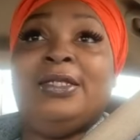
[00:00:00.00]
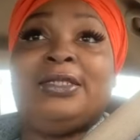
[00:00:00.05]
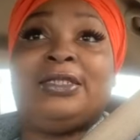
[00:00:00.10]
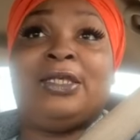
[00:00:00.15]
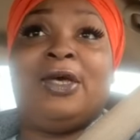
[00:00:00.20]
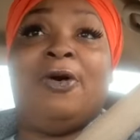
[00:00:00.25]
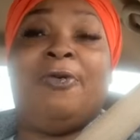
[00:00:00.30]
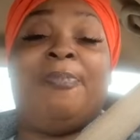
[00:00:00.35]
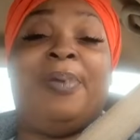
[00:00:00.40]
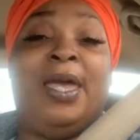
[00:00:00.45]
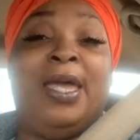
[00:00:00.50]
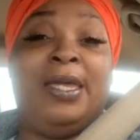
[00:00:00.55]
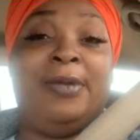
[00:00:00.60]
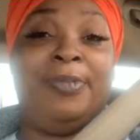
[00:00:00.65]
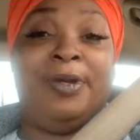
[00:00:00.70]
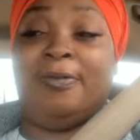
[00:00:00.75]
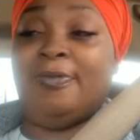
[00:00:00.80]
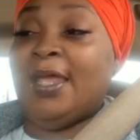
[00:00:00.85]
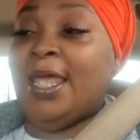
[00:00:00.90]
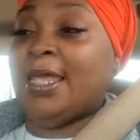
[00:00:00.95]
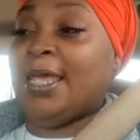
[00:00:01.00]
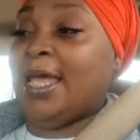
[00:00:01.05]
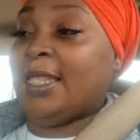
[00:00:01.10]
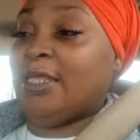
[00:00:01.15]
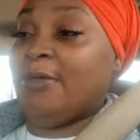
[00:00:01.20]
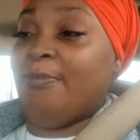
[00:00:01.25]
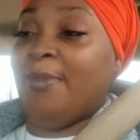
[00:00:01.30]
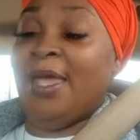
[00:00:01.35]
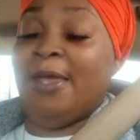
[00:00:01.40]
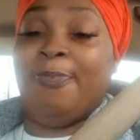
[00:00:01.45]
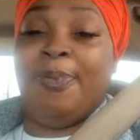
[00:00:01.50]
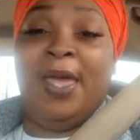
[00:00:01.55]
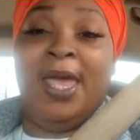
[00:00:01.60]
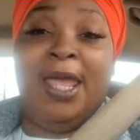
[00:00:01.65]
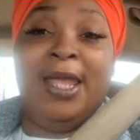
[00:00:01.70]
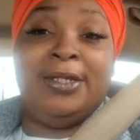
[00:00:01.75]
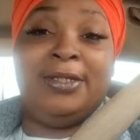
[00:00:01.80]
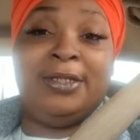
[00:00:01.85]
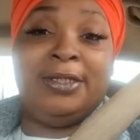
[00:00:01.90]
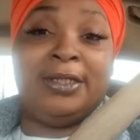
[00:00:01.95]
So, baby, if they got to make
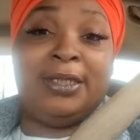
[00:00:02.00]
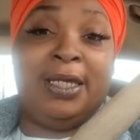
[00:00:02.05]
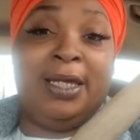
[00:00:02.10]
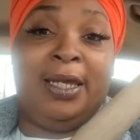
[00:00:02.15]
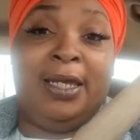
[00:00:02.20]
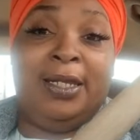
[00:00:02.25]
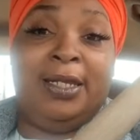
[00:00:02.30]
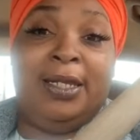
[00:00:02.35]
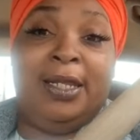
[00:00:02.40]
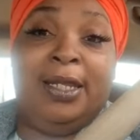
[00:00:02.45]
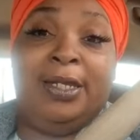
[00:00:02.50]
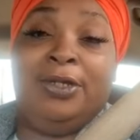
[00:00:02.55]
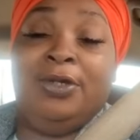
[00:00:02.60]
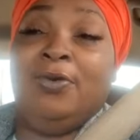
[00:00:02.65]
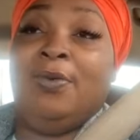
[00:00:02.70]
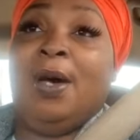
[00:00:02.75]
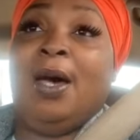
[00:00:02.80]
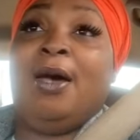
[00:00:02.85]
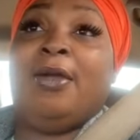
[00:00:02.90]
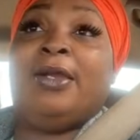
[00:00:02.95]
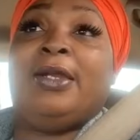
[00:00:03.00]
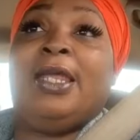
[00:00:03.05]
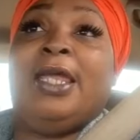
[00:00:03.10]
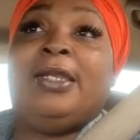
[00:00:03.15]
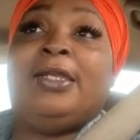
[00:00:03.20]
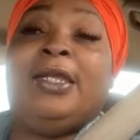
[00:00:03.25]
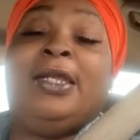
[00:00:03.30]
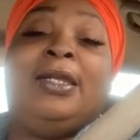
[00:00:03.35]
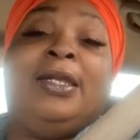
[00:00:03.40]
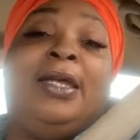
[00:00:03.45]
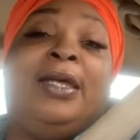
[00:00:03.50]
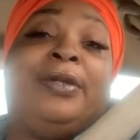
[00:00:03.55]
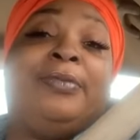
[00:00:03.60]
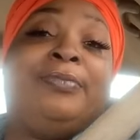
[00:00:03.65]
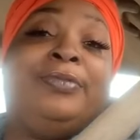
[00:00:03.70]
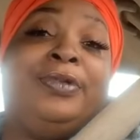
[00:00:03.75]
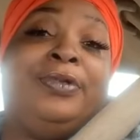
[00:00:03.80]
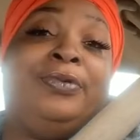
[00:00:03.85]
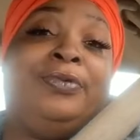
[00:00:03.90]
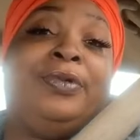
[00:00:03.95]
pages, honey, and do all of that, then let
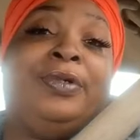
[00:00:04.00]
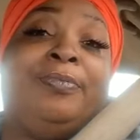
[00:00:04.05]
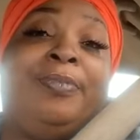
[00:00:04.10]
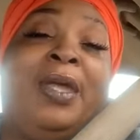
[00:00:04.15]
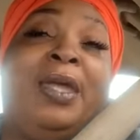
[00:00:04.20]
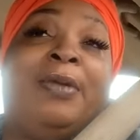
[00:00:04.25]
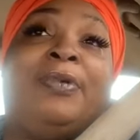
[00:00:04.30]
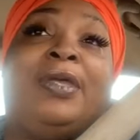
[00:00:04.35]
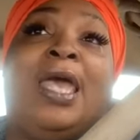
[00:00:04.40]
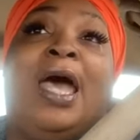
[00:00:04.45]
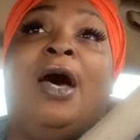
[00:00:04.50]
them do it, baby.